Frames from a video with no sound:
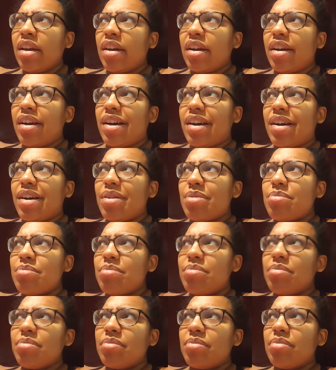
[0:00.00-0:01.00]

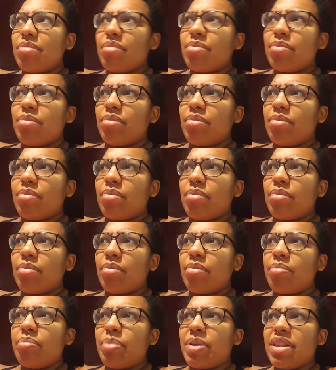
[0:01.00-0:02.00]

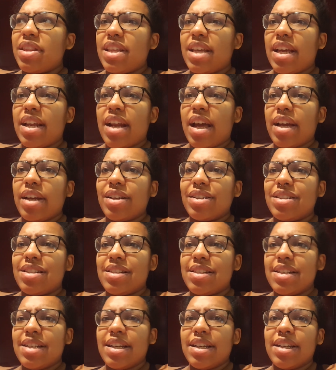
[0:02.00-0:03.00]
But then I could
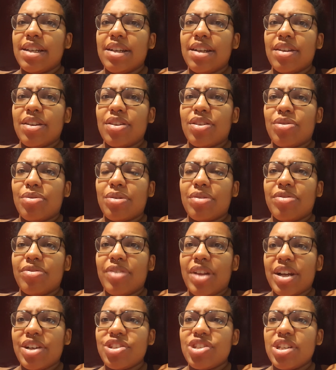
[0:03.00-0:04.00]
see the
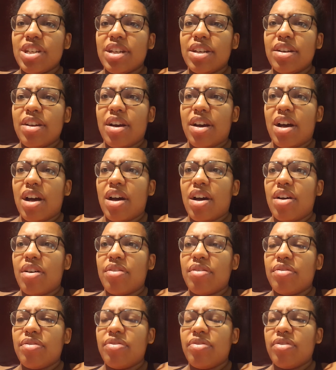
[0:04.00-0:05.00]
reflection
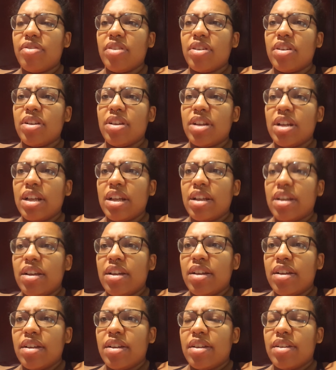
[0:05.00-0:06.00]
of,
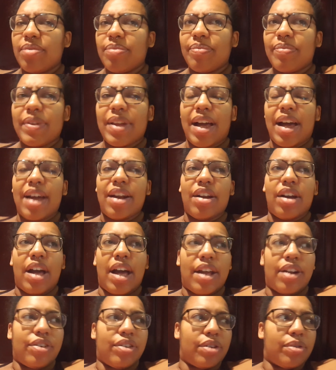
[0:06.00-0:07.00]
I
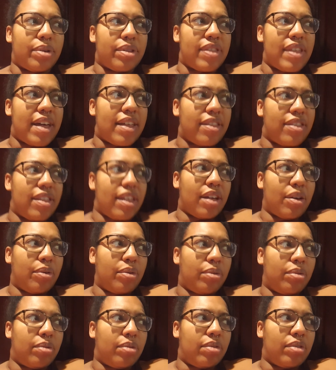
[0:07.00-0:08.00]
don't know what that
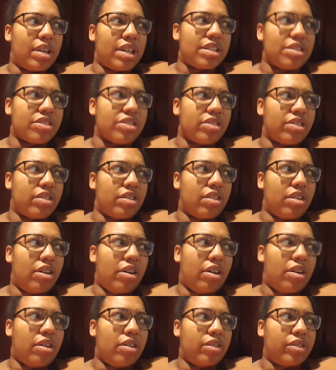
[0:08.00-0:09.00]
thing is
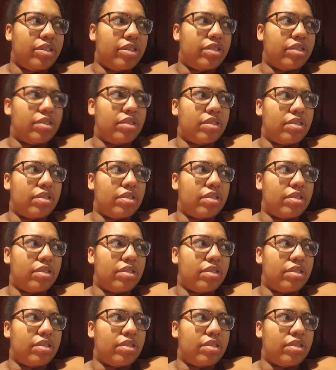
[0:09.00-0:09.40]
called.